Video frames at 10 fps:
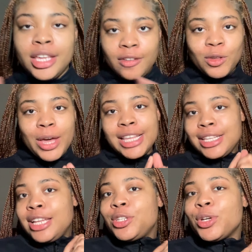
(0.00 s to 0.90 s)
If you guys
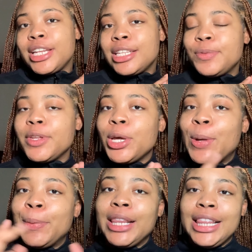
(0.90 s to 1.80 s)
enjoyed this
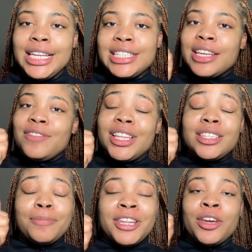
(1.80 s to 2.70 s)
video, please give this
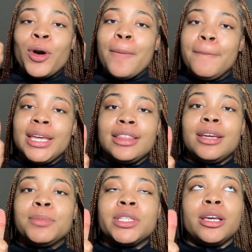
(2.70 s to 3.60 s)
video a big
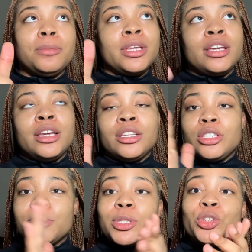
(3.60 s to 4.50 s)
thumbs up.
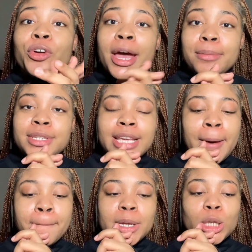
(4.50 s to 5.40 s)
Subscribe
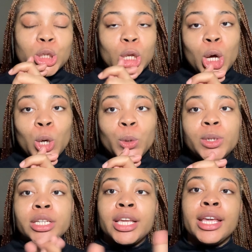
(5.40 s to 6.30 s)
down below.
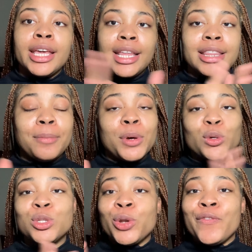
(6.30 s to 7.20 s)
Hit that
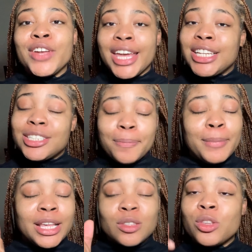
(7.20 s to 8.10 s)
post notification
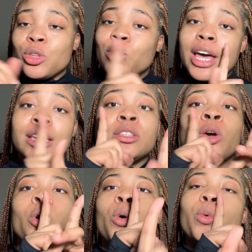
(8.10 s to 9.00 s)
bell so you guys
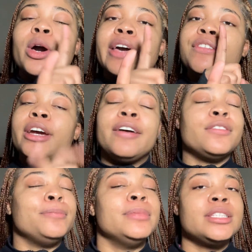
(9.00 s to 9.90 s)
won't
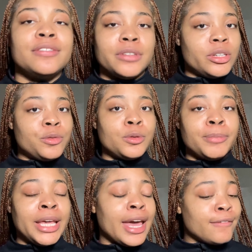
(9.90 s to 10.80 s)
ever miss a video from
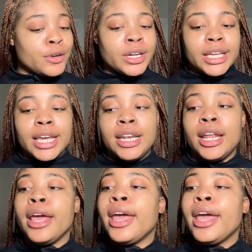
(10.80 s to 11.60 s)
me ever again.